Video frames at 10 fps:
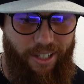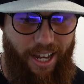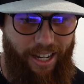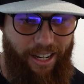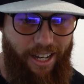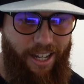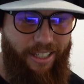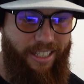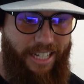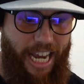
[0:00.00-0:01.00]
like
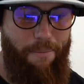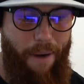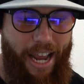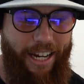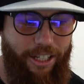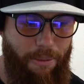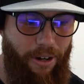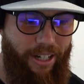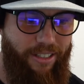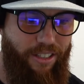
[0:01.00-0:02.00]
to take my
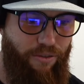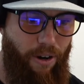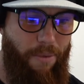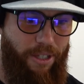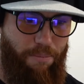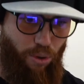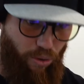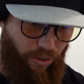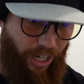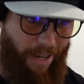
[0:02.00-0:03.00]
experiences from this
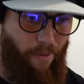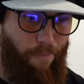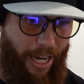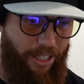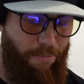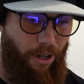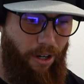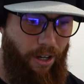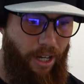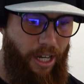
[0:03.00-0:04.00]
beautiful game of
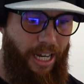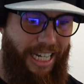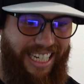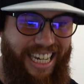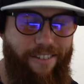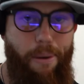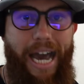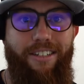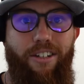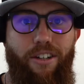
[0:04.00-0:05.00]
baseball and to give
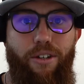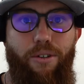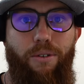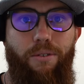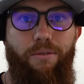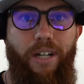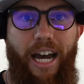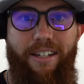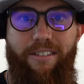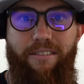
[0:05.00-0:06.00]
back to you
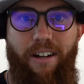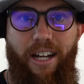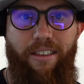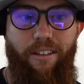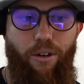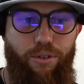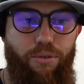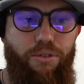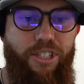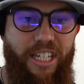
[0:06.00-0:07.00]
guys, right? Those who
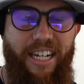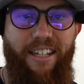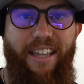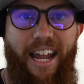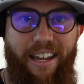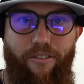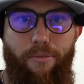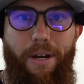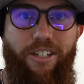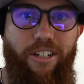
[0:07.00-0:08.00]
seek that
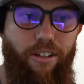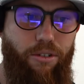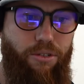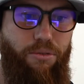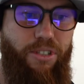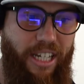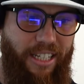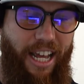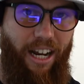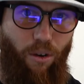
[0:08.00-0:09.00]
information, those who seek
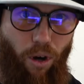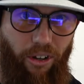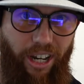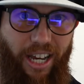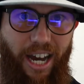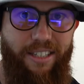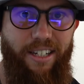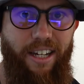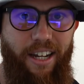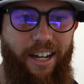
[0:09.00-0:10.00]
that quality content.